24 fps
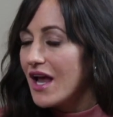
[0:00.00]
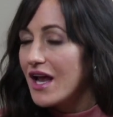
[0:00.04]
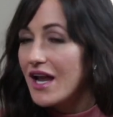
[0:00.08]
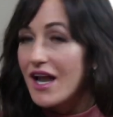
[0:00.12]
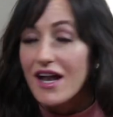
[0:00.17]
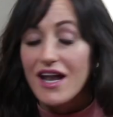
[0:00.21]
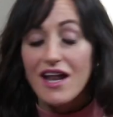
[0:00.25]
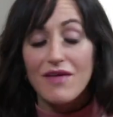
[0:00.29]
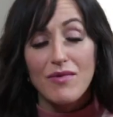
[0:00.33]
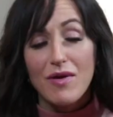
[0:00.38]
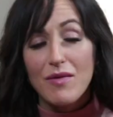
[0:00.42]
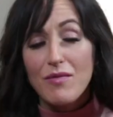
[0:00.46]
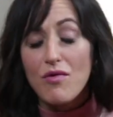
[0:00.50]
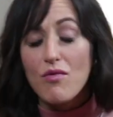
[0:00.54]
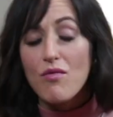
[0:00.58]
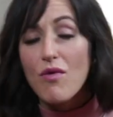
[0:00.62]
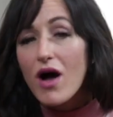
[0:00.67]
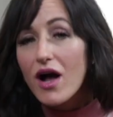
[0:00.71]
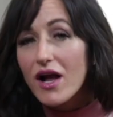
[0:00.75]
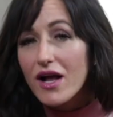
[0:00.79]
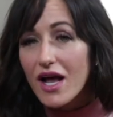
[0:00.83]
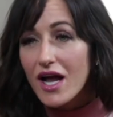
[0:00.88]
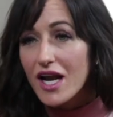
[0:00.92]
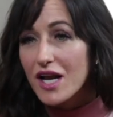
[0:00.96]
And I'd have people
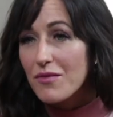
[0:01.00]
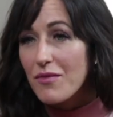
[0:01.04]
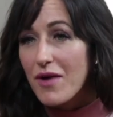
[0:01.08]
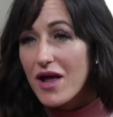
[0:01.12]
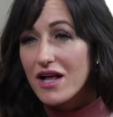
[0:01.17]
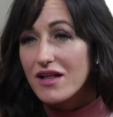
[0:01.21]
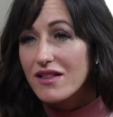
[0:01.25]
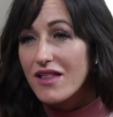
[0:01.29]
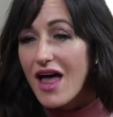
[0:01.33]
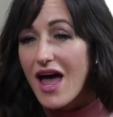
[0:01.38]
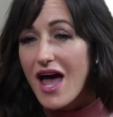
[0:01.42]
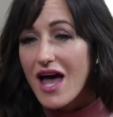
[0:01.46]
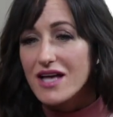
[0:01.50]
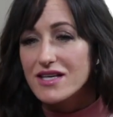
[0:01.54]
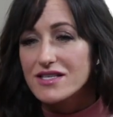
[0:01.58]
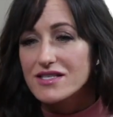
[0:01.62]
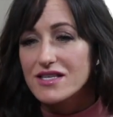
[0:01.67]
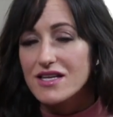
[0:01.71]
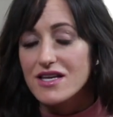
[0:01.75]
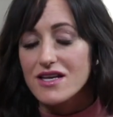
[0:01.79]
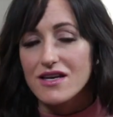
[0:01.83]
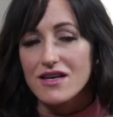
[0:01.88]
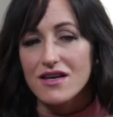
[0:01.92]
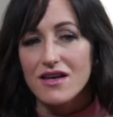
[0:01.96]
walk out of my class,
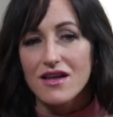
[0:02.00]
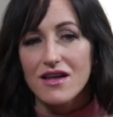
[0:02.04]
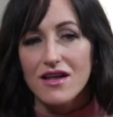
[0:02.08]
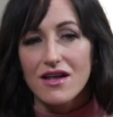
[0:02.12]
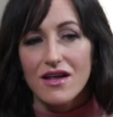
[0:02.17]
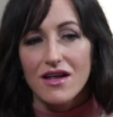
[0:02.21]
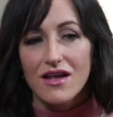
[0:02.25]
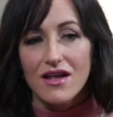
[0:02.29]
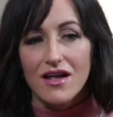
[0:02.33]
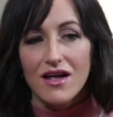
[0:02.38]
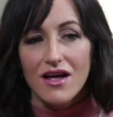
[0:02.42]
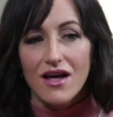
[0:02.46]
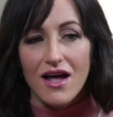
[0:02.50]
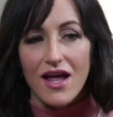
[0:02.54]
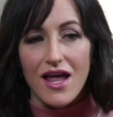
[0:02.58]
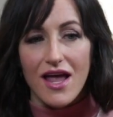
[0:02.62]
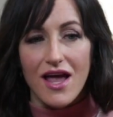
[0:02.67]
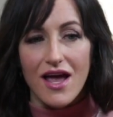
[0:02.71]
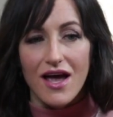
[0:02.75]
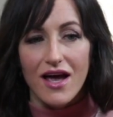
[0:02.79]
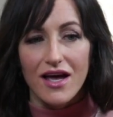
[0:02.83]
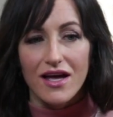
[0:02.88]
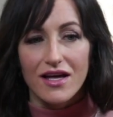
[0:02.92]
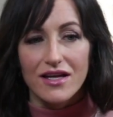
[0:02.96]

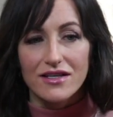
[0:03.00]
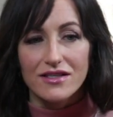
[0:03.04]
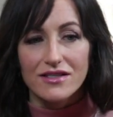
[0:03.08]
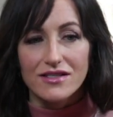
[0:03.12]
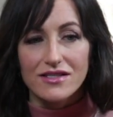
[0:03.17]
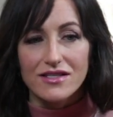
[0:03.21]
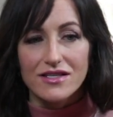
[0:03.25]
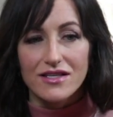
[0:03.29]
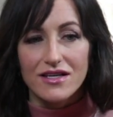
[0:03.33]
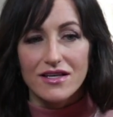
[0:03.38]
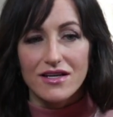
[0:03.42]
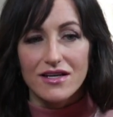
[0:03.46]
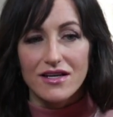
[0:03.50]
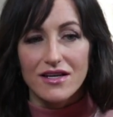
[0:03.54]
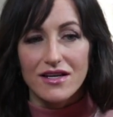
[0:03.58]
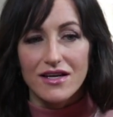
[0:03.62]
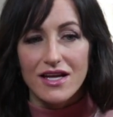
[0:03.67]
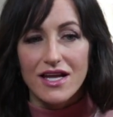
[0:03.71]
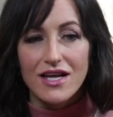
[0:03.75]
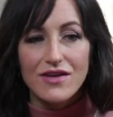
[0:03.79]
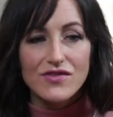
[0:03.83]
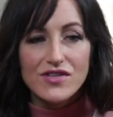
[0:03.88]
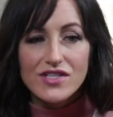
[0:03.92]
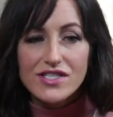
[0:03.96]
and
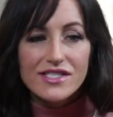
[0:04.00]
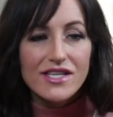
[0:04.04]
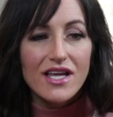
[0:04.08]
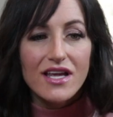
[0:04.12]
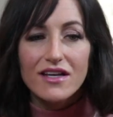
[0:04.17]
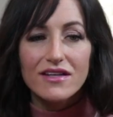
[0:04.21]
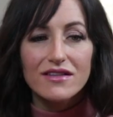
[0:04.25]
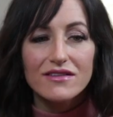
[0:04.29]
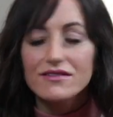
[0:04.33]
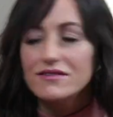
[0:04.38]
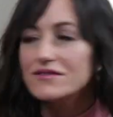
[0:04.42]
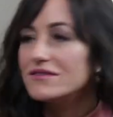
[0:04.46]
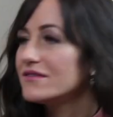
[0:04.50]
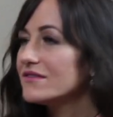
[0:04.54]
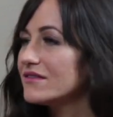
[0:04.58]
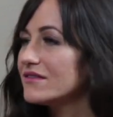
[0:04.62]
he just said,